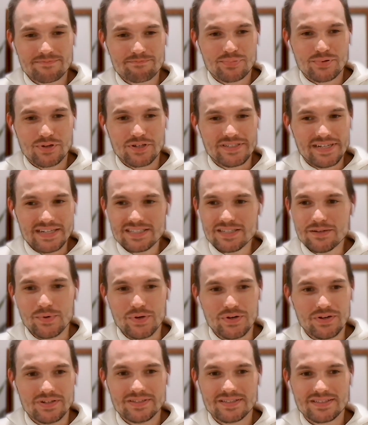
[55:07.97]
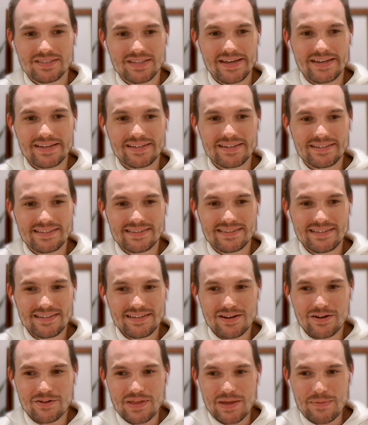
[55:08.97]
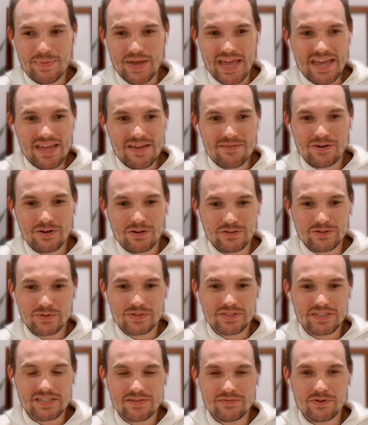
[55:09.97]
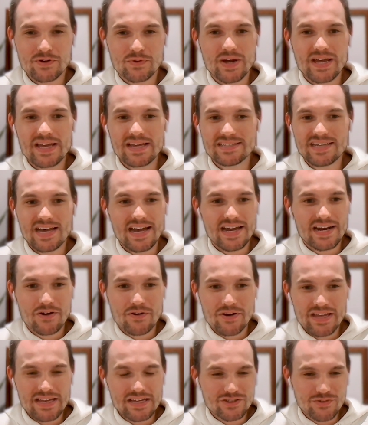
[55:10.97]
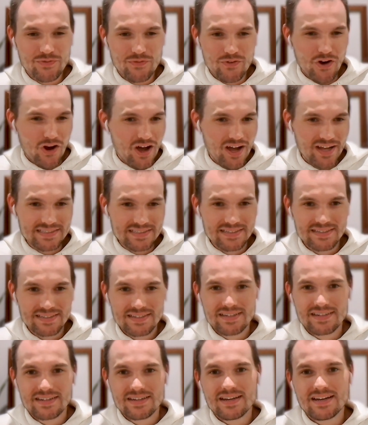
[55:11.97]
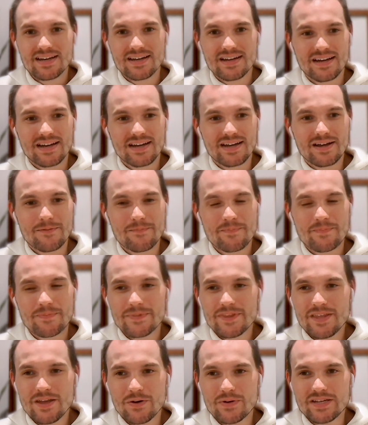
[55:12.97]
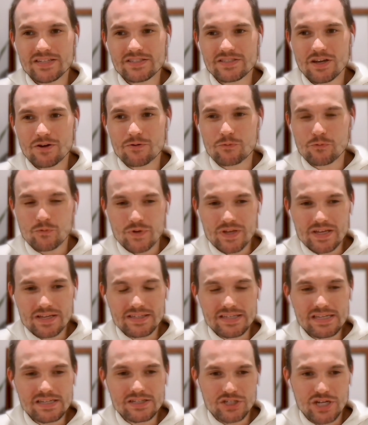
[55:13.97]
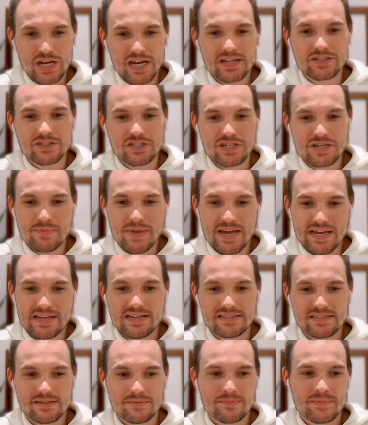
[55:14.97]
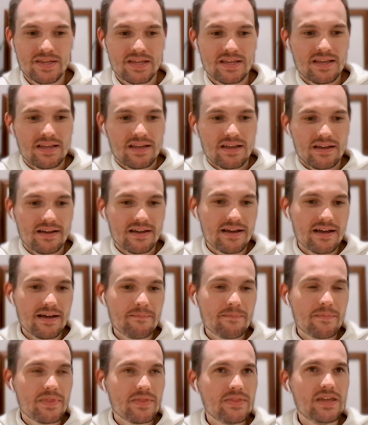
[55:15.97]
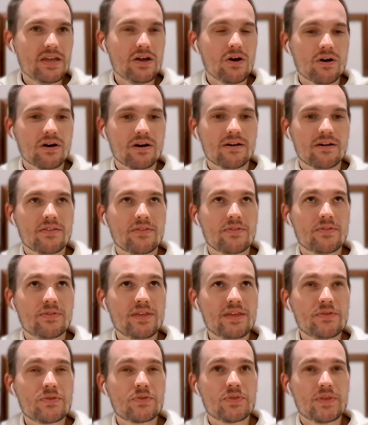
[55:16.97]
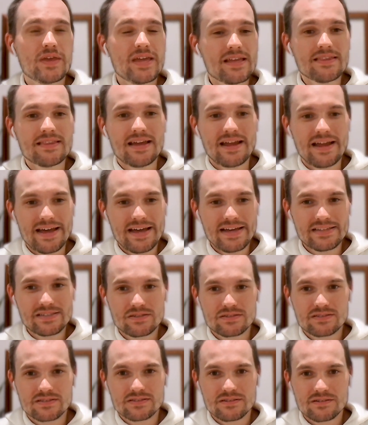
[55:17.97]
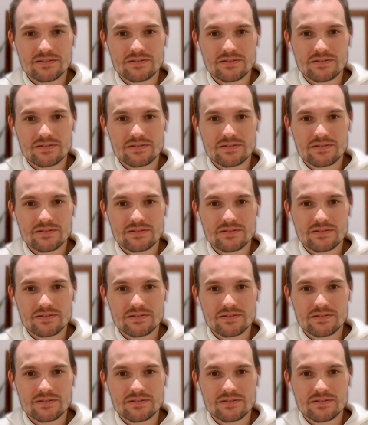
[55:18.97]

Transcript: predictable. Like they behave in all sorts of different ways. Hiring is fraught. It's a really challenging mechanism. The thing that has